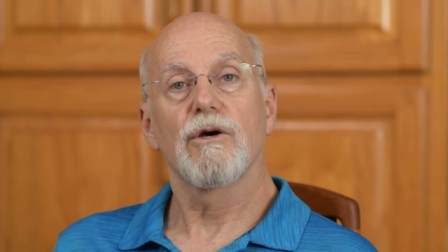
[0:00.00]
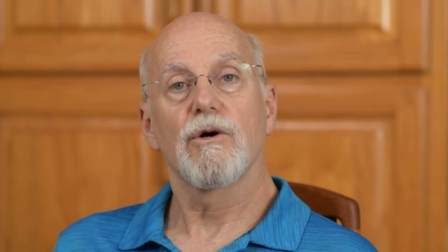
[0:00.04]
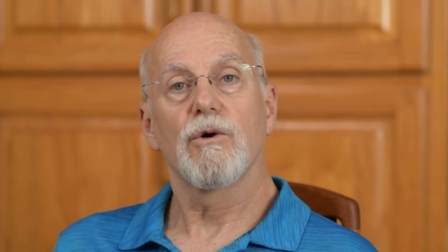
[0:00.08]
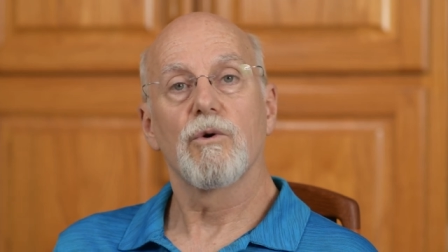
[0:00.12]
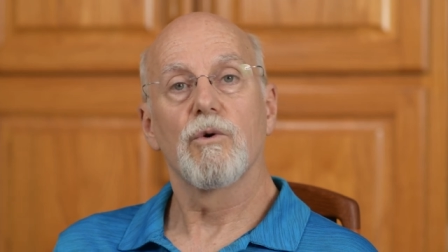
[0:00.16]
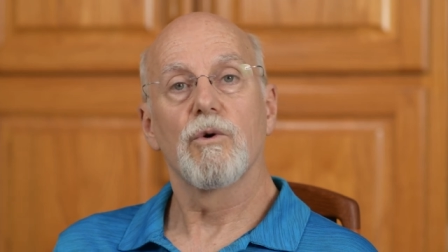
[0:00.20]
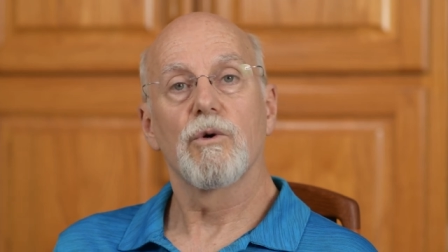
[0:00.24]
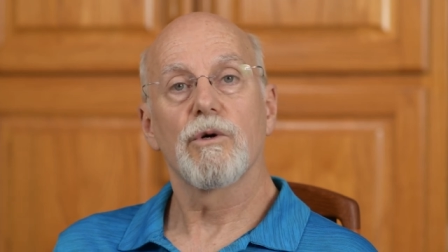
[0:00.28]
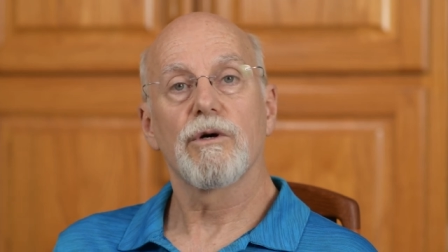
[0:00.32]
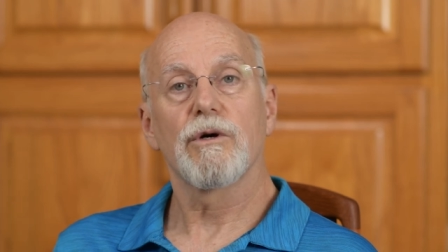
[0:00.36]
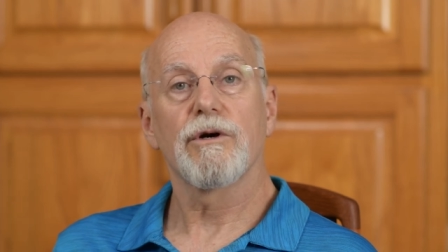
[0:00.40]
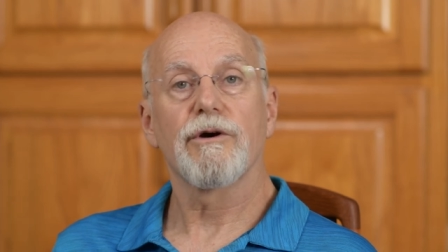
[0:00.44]

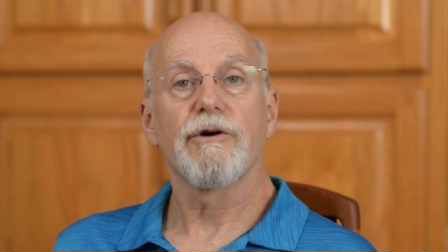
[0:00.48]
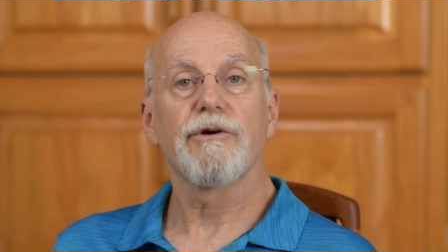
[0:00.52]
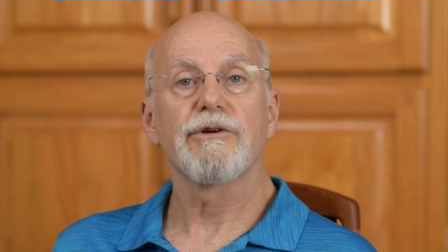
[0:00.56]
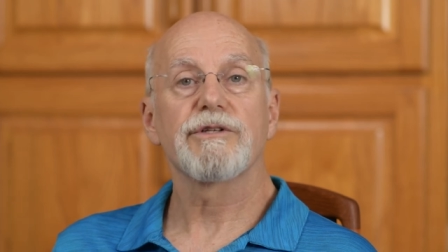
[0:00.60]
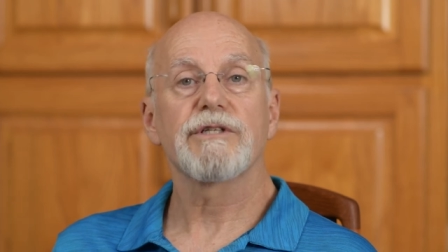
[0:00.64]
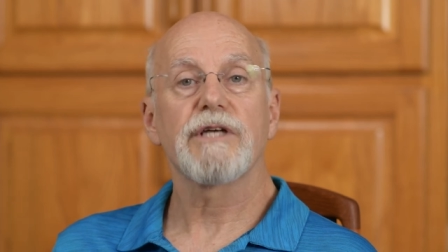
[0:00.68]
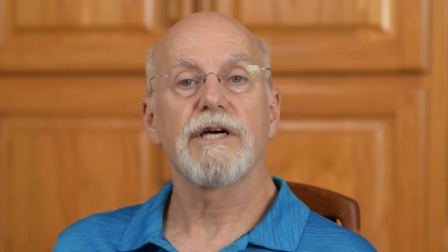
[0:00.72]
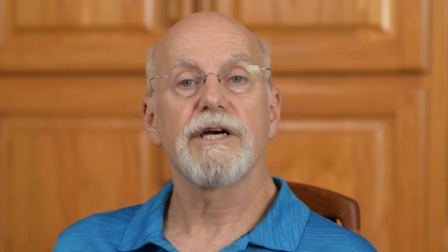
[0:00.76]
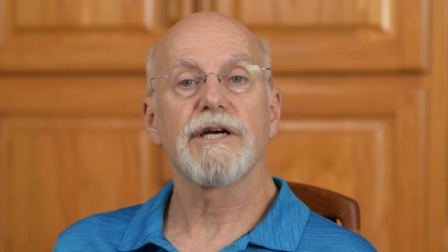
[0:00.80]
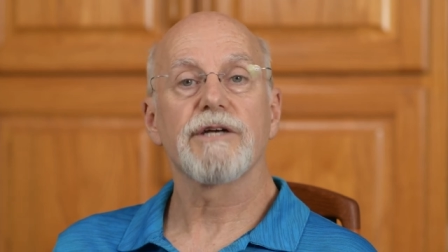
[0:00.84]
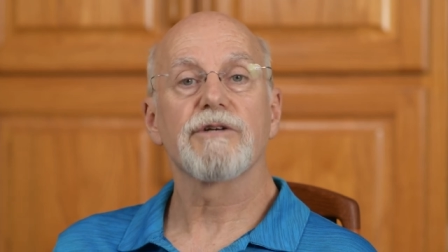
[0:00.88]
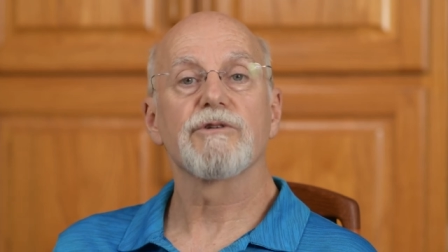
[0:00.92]
Or are
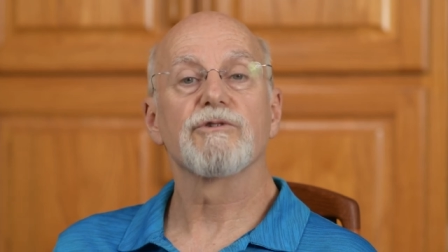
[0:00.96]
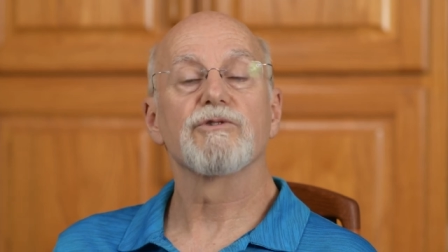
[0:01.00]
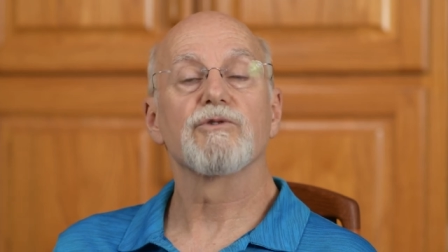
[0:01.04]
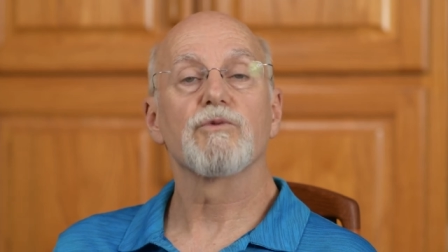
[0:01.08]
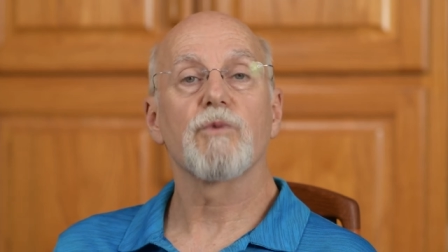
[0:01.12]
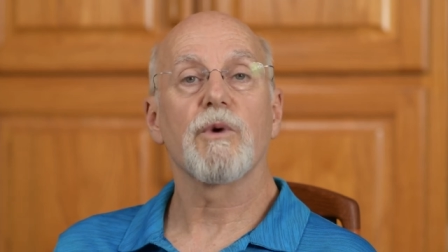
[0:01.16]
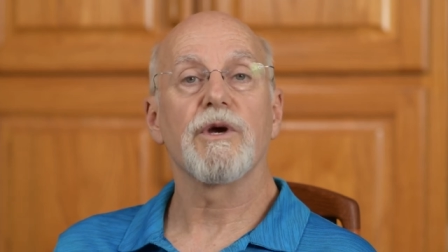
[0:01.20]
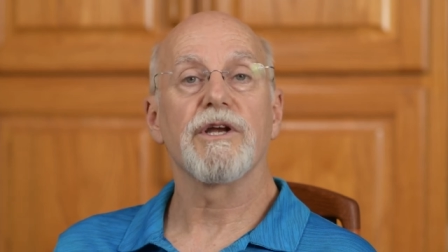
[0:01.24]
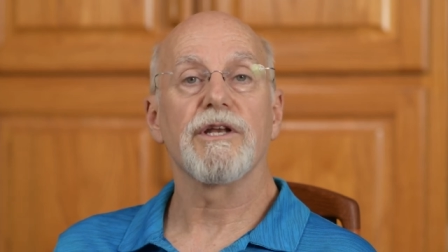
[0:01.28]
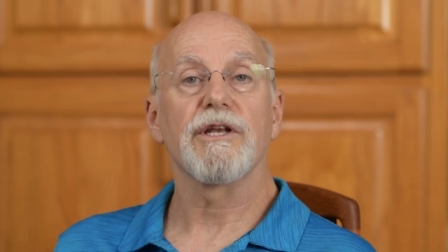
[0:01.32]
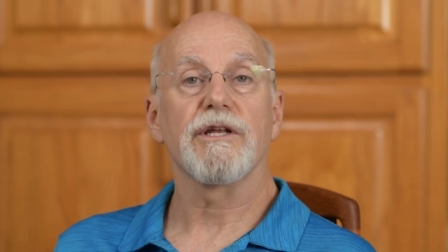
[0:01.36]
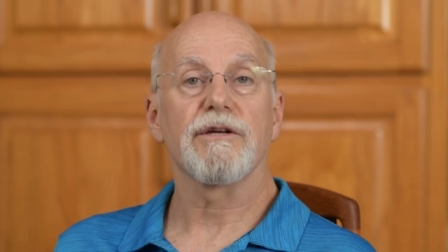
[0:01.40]
attackers
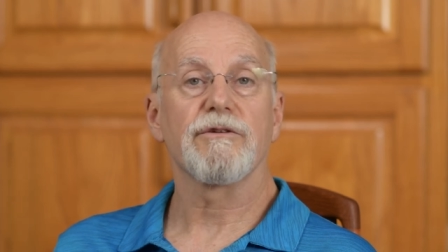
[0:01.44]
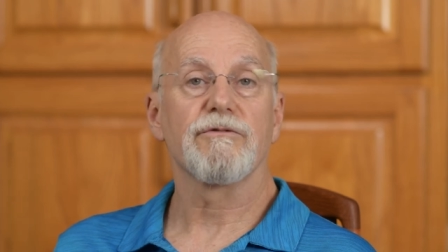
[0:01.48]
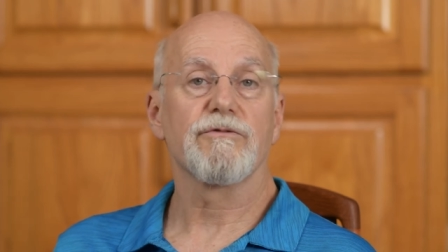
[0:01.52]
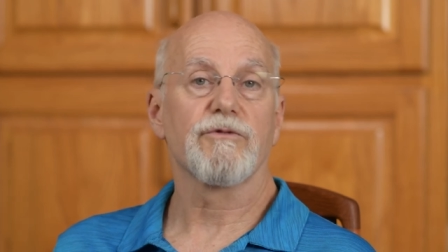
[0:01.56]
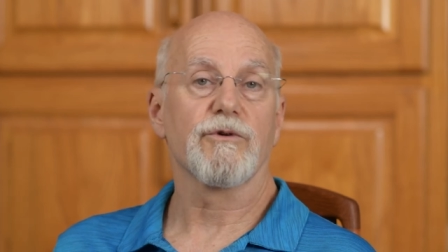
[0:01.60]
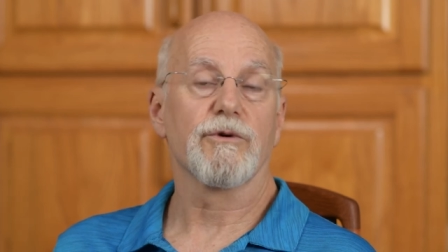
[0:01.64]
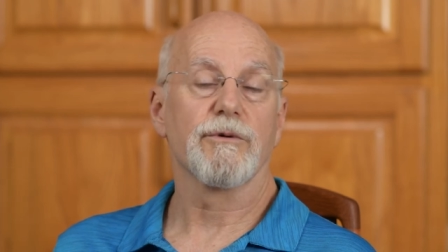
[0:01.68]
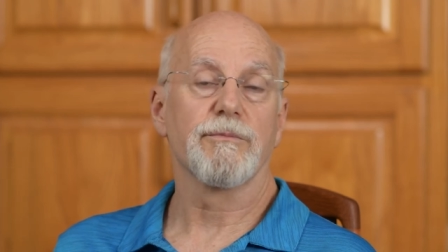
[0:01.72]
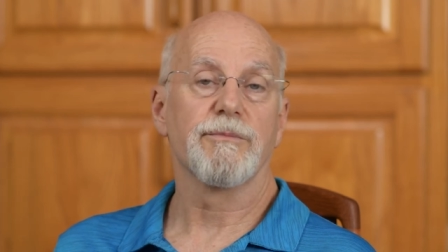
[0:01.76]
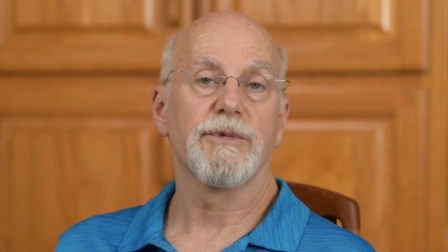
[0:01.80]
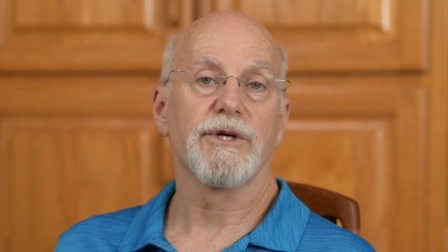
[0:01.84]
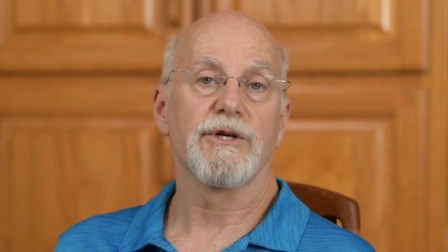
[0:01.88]
waiting for
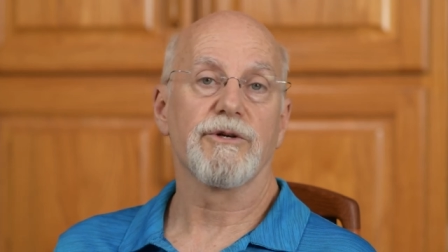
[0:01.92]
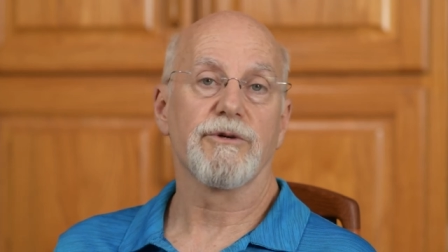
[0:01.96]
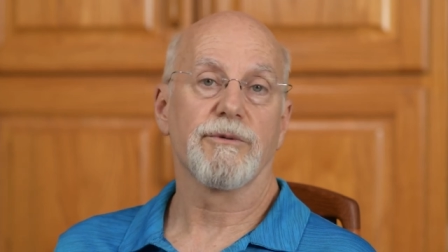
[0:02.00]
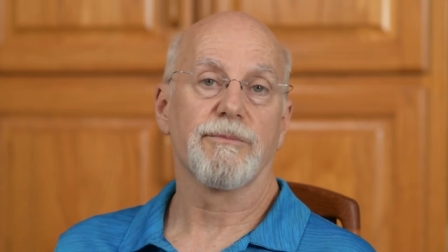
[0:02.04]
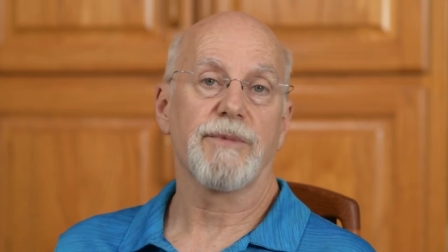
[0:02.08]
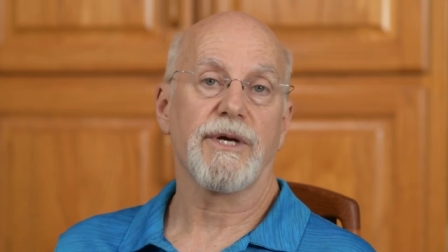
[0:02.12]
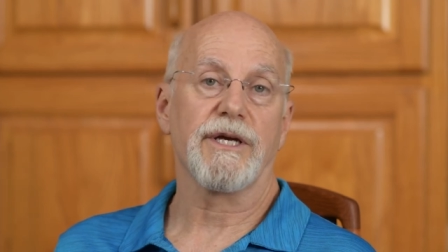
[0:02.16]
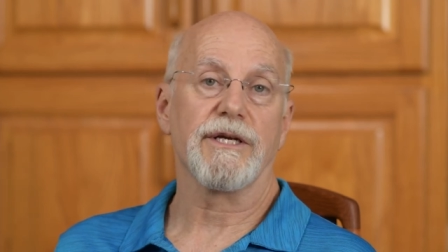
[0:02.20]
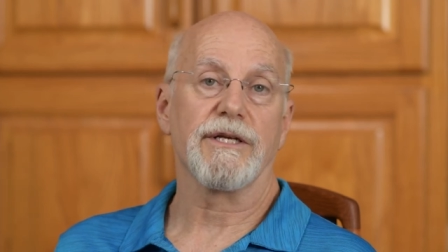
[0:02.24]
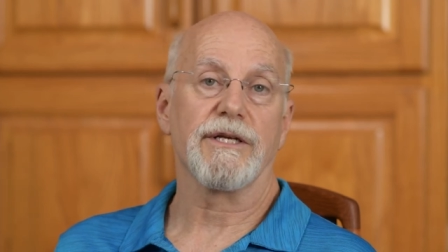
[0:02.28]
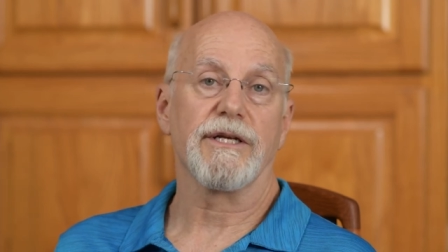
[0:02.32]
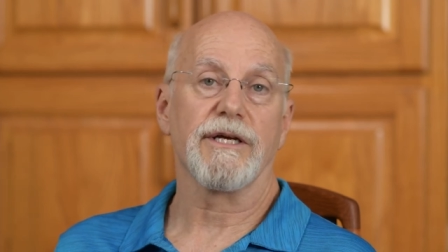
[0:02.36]
a bigger
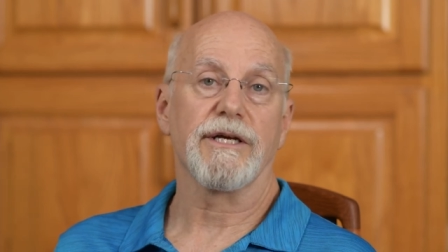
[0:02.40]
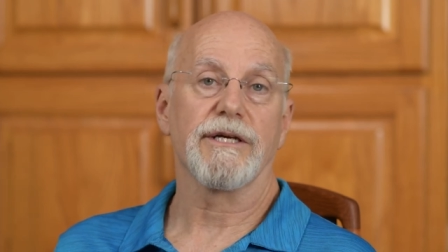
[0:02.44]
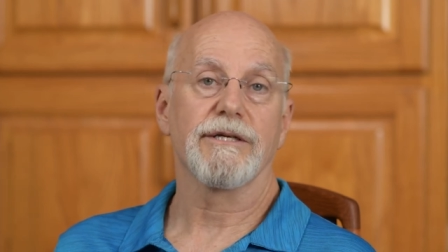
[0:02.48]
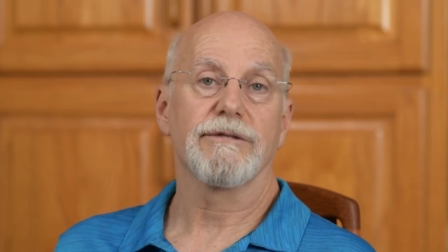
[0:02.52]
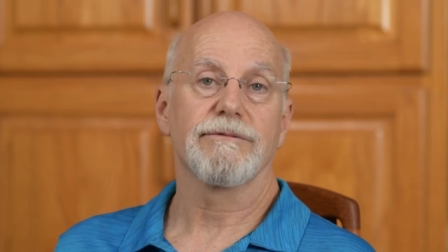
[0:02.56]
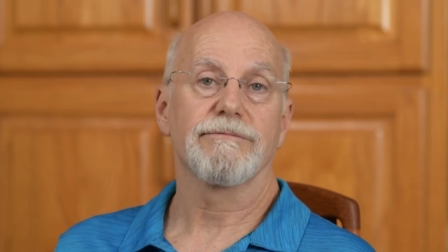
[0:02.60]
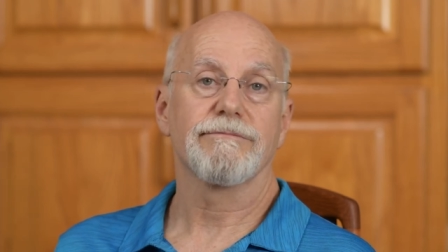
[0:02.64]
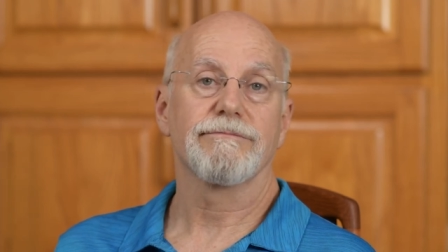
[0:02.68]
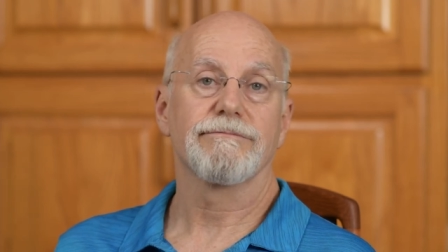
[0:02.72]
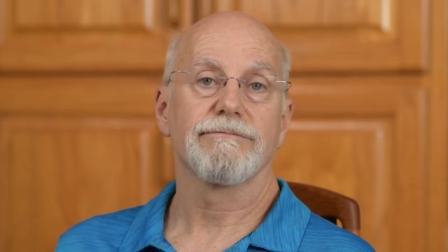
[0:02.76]
payday?